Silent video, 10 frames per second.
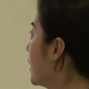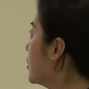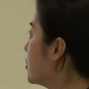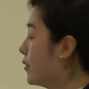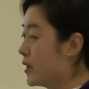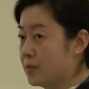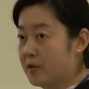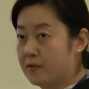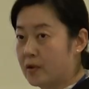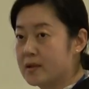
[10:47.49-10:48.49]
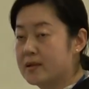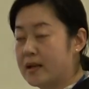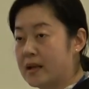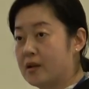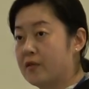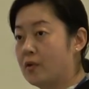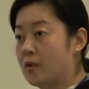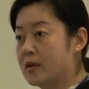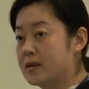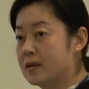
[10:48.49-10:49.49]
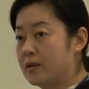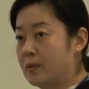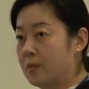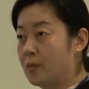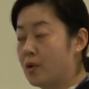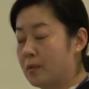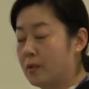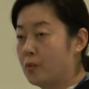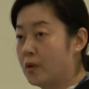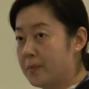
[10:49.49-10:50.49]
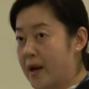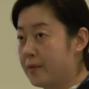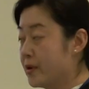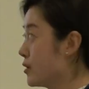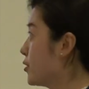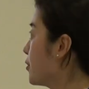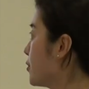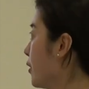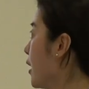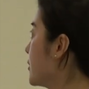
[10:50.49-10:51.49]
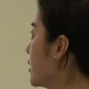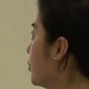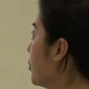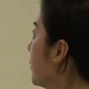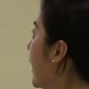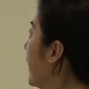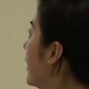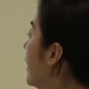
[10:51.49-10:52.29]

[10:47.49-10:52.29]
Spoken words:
So that's one force. And of course, more barriers also comes into play